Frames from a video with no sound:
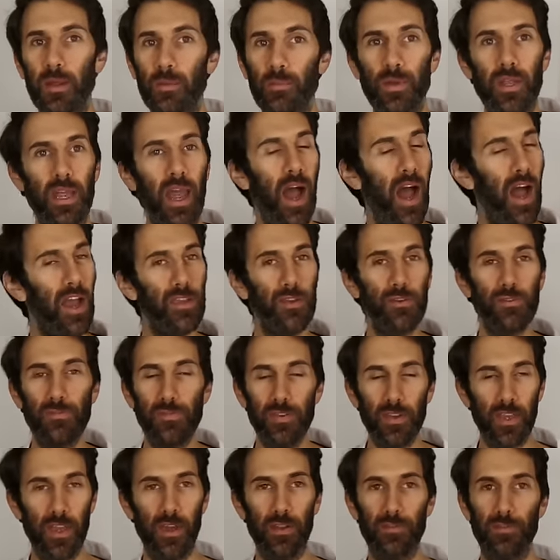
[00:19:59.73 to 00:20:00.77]
memory? Are you
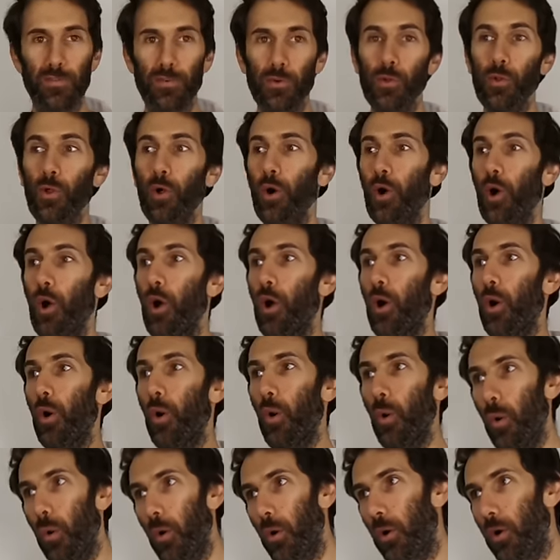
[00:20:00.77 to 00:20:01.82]
forgetful?
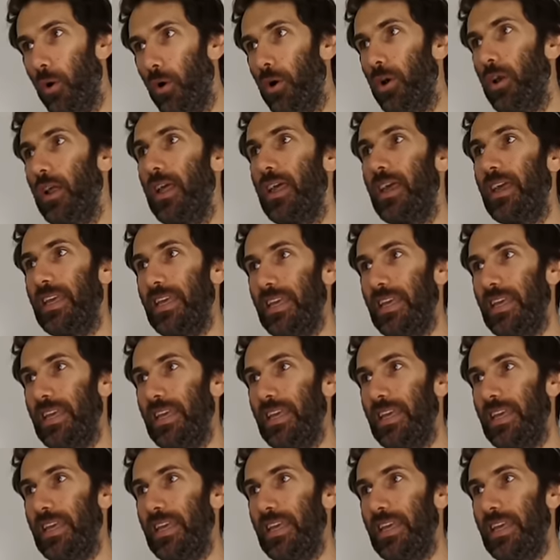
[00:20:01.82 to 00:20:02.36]
Or